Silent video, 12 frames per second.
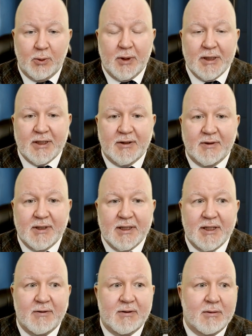
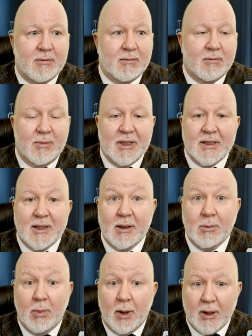177
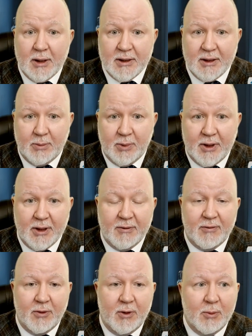basically bars the party
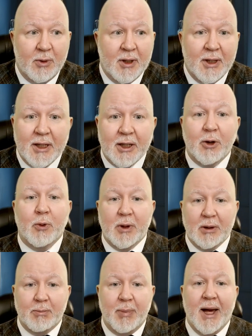from
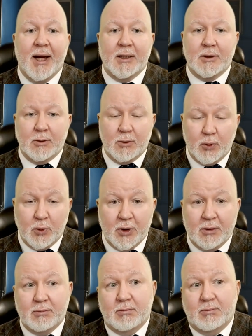going back to court